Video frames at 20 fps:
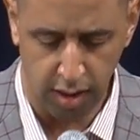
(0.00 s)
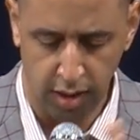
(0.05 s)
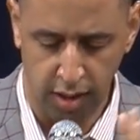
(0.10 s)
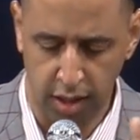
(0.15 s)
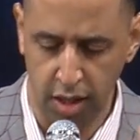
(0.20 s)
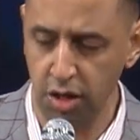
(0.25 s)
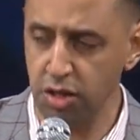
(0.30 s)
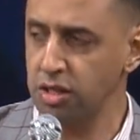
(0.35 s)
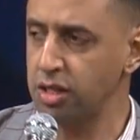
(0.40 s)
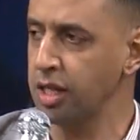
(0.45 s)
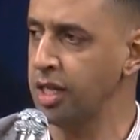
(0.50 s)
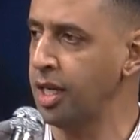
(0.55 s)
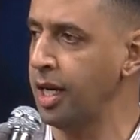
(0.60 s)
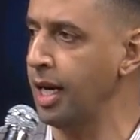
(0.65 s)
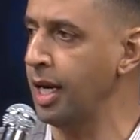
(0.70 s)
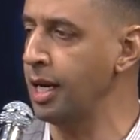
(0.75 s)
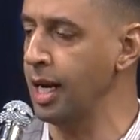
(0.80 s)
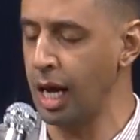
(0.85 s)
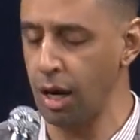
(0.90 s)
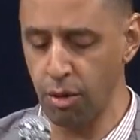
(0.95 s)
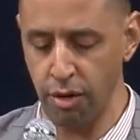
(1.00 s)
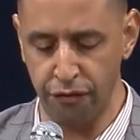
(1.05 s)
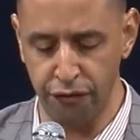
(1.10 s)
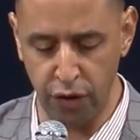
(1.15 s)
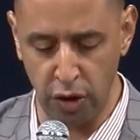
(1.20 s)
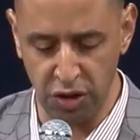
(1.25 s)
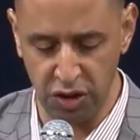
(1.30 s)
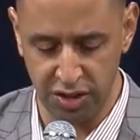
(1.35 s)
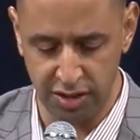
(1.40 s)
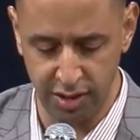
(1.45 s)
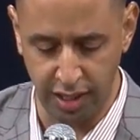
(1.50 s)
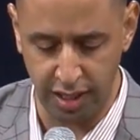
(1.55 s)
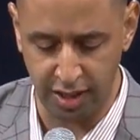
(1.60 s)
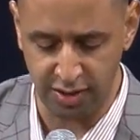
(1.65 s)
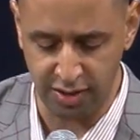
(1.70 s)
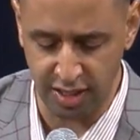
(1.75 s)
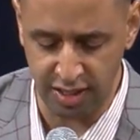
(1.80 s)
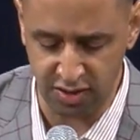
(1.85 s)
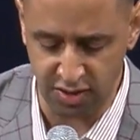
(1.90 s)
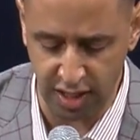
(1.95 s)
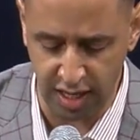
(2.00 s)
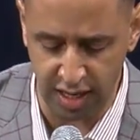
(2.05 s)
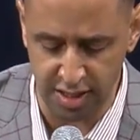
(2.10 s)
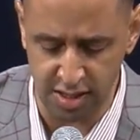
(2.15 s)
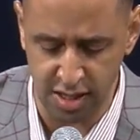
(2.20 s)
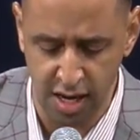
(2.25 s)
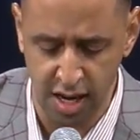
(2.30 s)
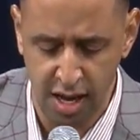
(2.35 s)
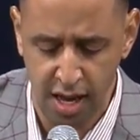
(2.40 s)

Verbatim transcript: Here's the key now in verse 6. He says,